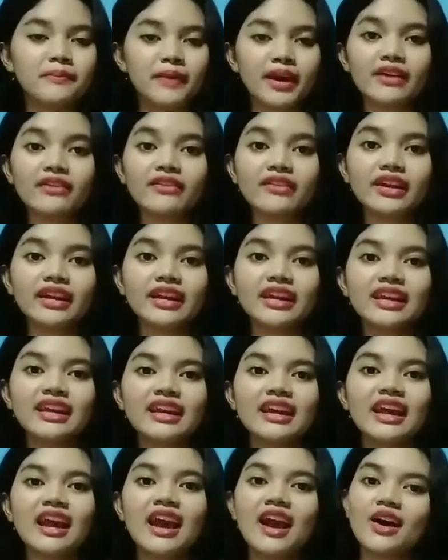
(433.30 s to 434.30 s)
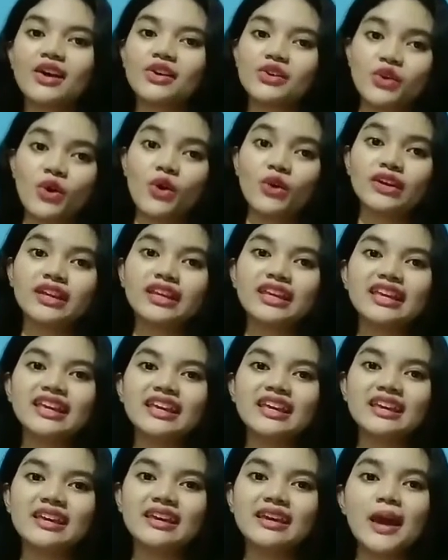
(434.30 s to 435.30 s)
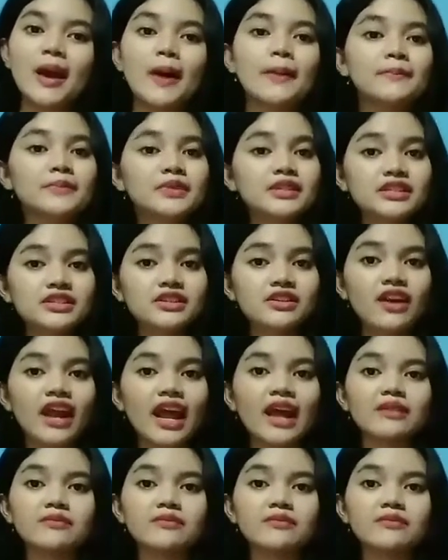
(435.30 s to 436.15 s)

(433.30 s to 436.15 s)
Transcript: Mary, Rocky, Mr.